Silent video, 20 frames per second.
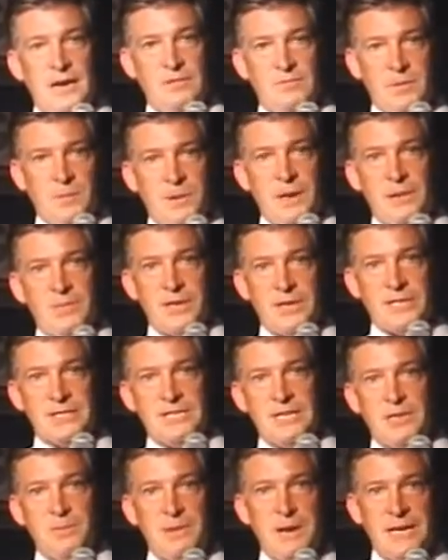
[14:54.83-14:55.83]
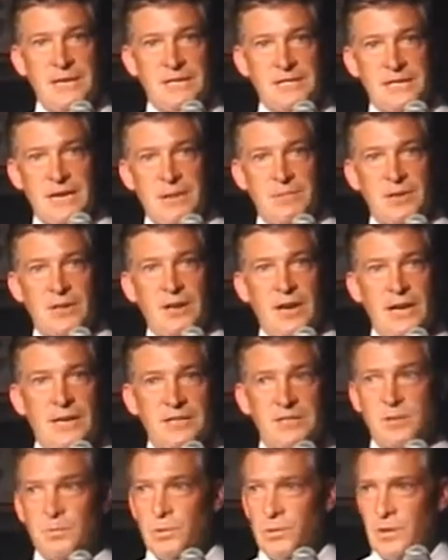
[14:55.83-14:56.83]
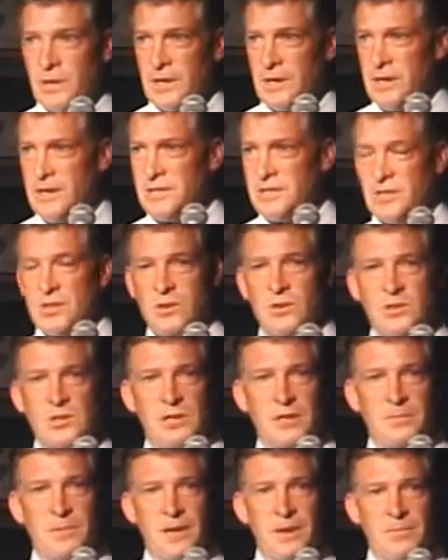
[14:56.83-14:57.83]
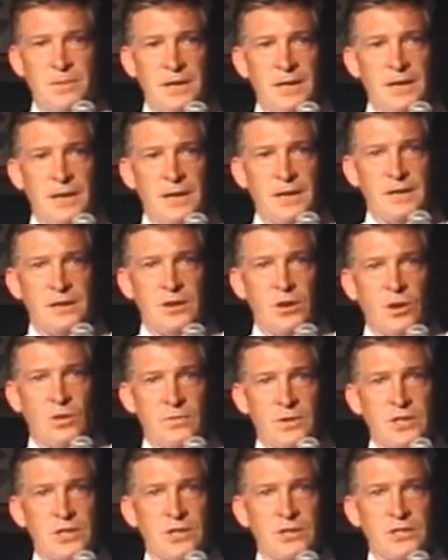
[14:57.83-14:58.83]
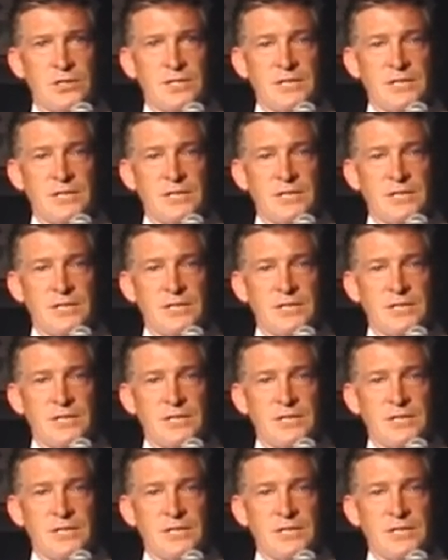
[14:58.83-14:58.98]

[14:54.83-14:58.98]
Republicans, Independents, Democrats support a constitutional amendment. to overturn